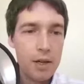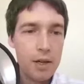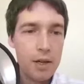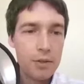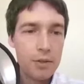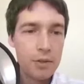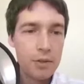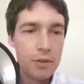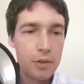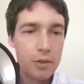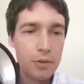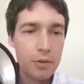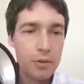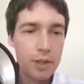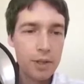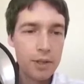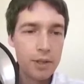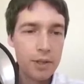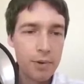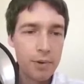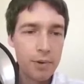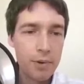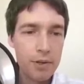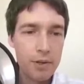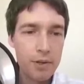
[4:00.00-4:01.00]
So in the
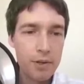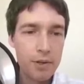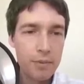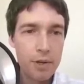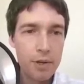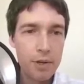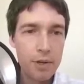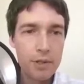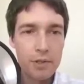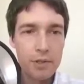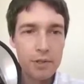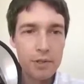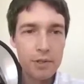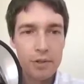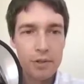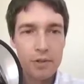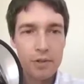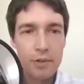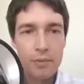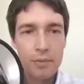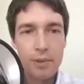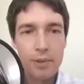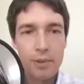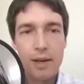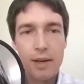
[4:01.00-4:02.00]
project project
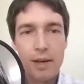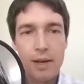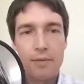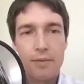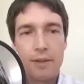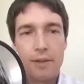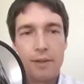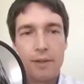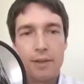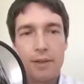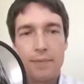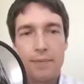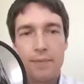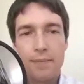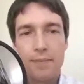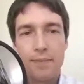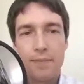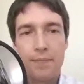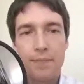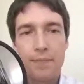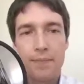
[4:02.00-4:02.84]
structure, we have a,